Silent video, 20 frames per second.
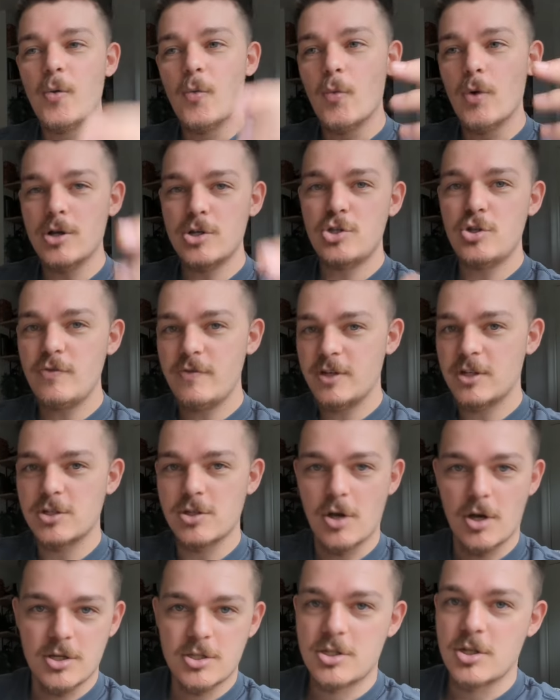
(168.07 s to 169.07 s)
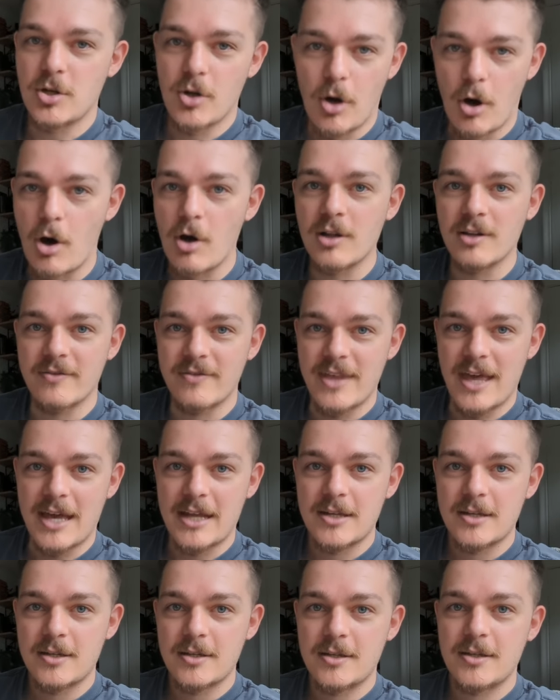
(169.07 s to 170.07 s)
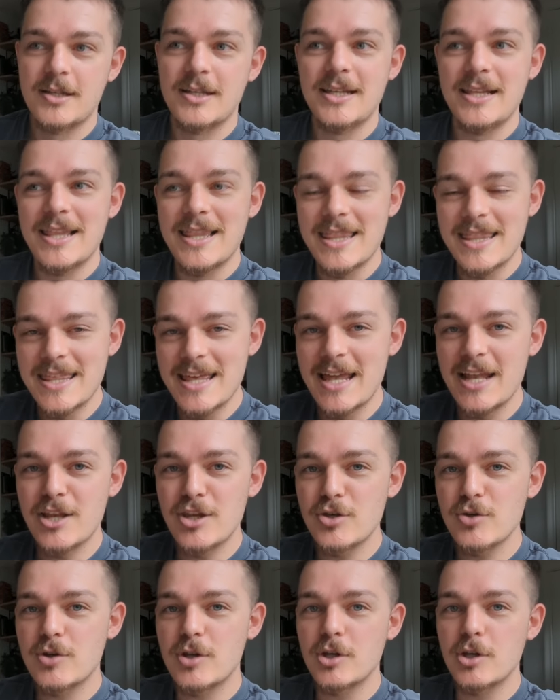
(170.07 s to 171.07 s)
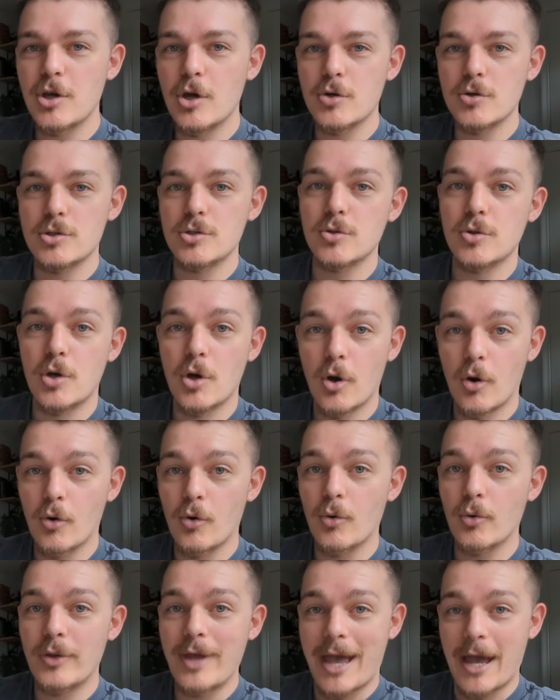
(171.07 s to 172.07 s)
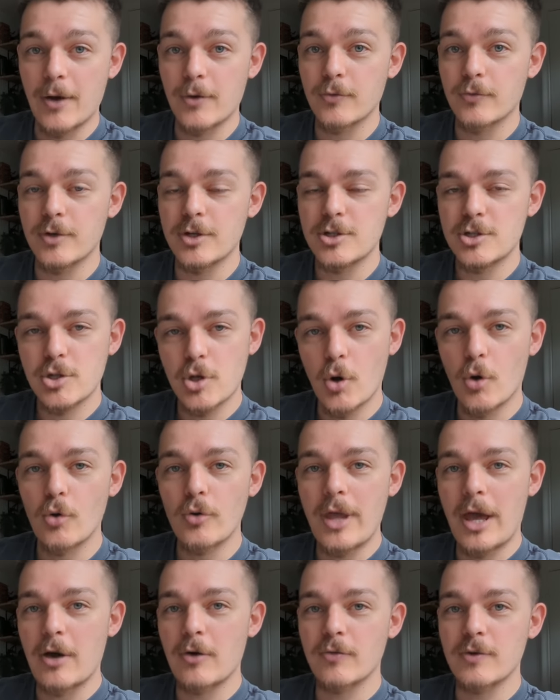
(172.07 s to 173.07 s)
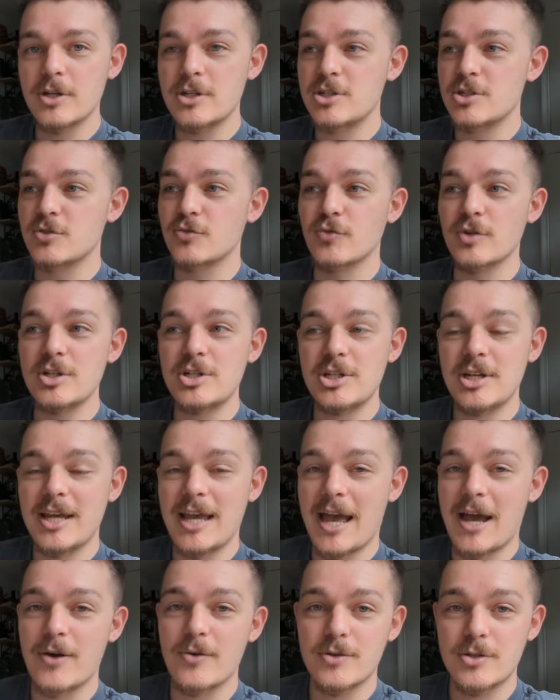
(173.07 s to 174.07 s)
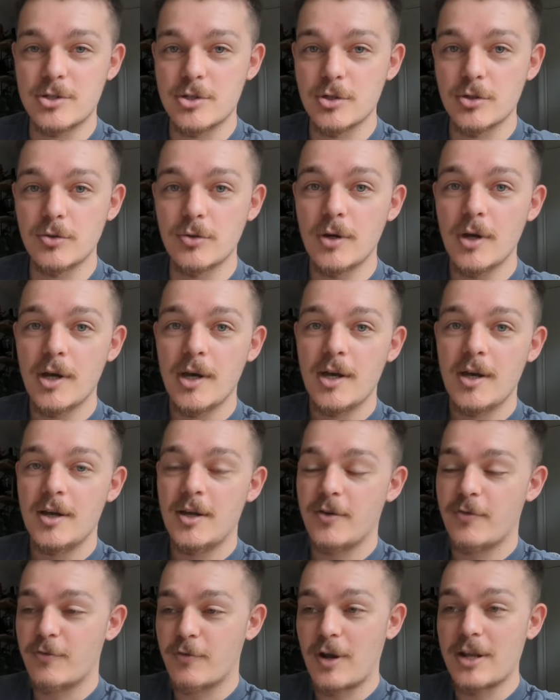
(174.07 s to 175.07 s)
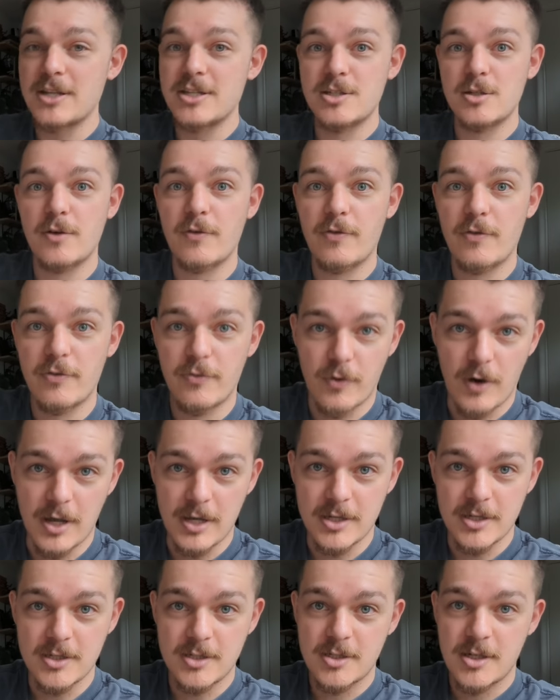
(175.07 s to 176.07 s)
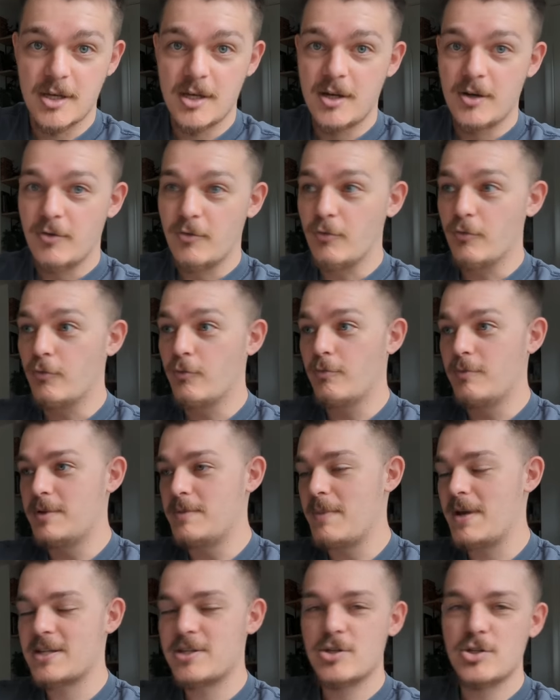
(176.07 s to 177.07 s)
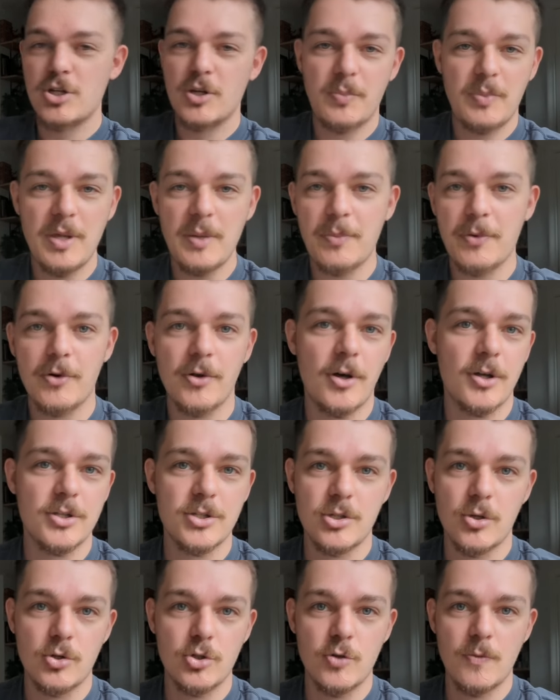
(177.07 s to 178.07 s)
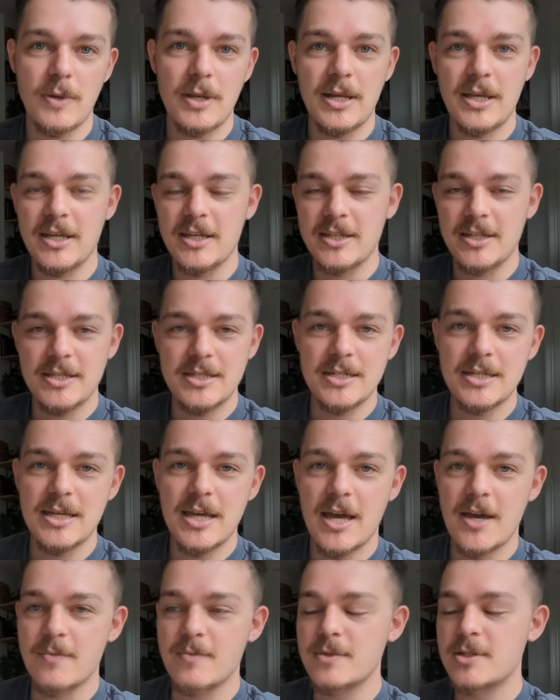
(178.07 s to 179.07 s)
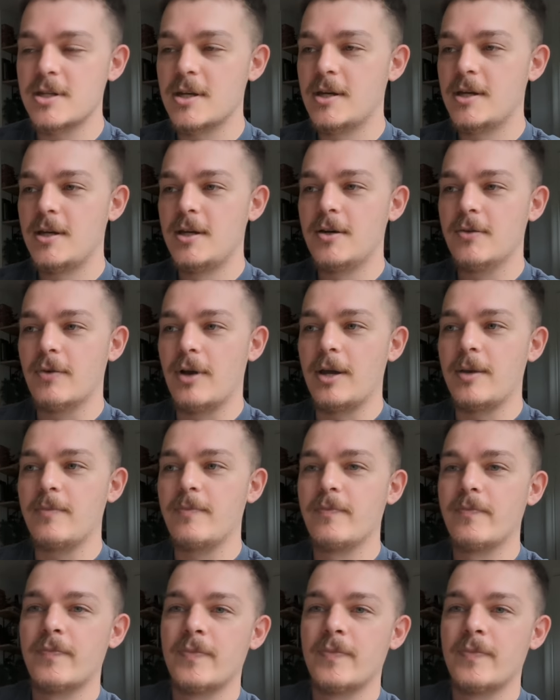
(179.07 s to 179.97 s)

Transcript: Once you've exhausted all of that, then you can go do cold outreach. Cold outreach is reaching out to the friends of friends messaging people on social media in the DMs, right?